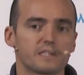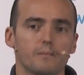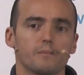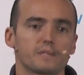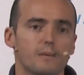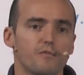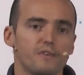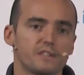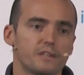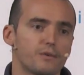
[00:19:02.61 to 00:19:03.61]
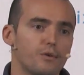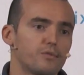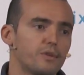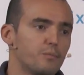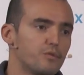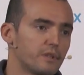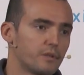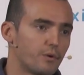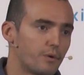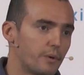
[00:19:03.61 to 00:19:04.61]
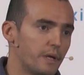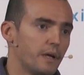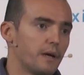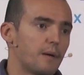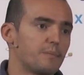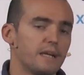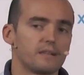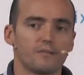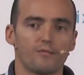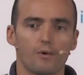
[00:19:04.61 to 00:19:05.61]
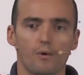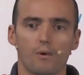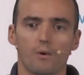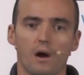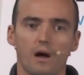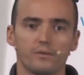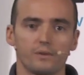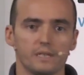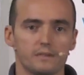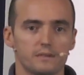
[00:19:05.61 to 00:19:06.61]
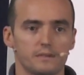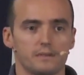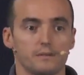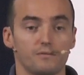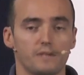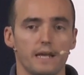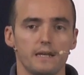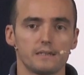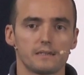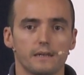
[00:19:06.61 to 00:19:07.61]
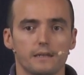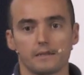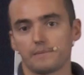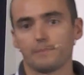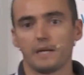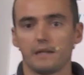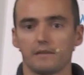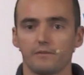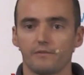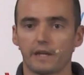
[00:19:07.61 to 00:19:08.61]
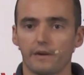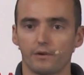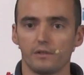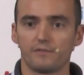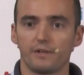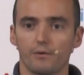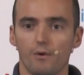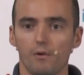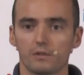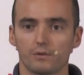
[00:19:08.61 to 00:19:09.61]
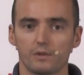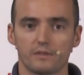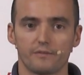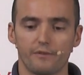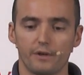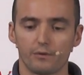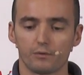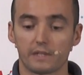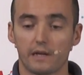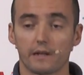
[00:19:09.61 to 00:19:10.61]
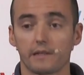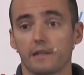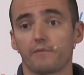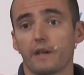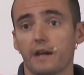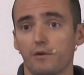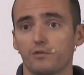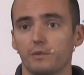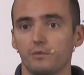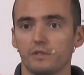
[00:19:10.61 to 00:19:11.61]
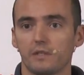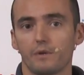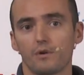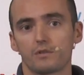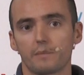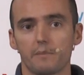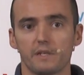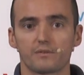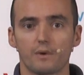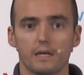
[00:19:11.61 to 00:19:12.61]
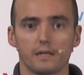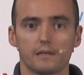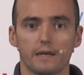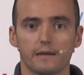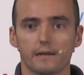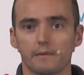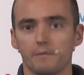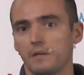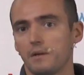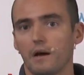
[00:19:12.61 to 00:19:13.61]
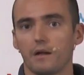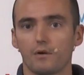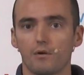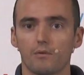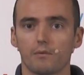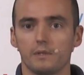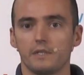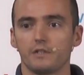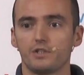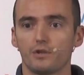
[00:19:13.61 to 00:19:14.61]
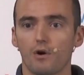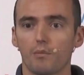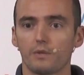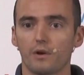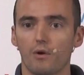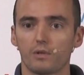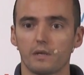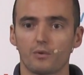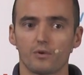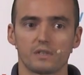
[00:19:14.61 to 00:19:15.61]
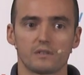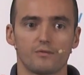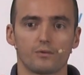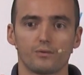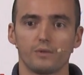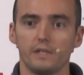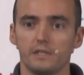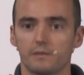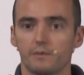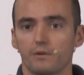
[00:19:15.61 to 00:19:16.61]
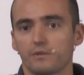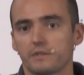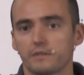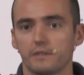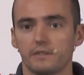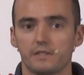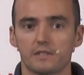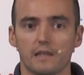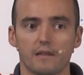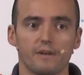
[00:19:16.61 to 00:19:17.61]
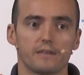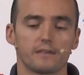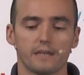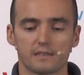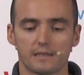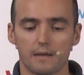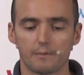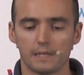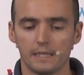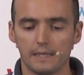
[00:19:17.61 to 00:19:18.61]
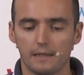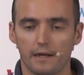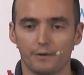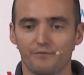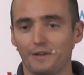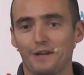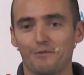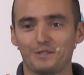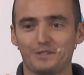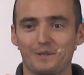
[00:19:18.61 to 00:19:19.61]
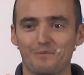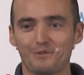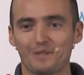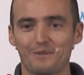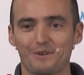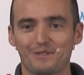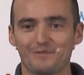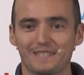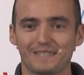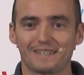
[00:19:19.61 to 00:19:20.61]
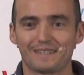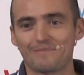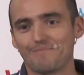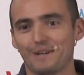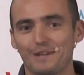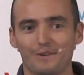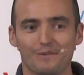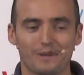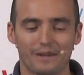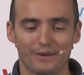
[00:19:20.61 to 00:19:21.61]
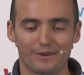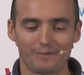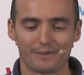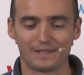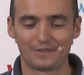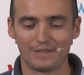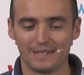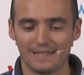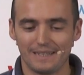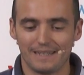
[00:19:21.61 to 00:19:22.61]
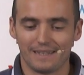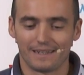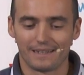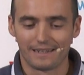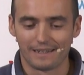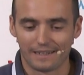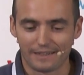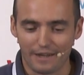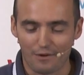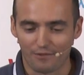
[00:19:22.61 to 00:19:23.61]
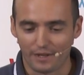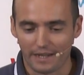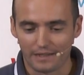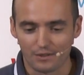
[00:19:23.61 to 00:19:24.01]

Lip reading: Some of these are not rebooted or updated for hundreds of days, and the kernel is very old, so it's a very good target. And they cannot reboot it because maybe it's running like a, I don't know, genome decoding process for 2 years, because it's just like that. It takes time. And they cannot just reboot it because there's a, I don't know, kernel patch and take over again.